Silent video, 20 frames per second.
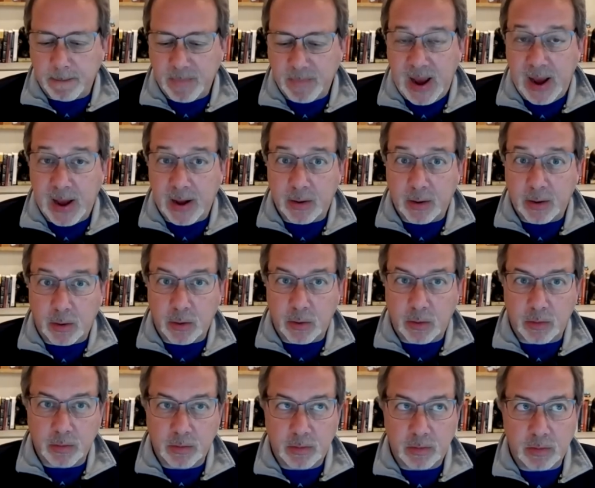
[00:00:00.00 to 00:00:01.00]

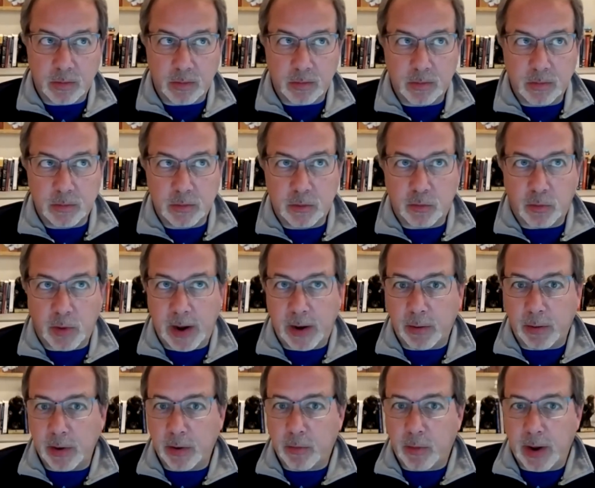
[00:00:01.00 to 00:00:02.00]
handle
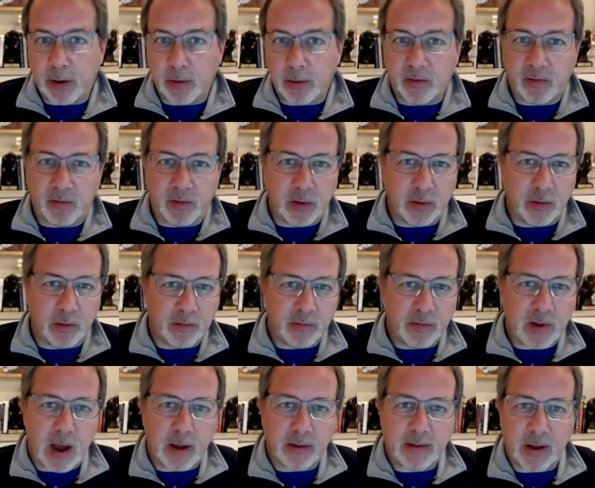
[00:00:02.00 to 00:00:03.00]
greater and greater spheres of
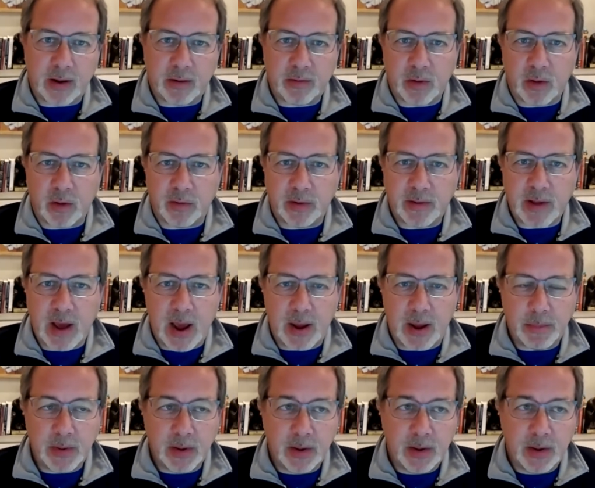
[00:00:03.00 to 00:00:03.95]
context over time.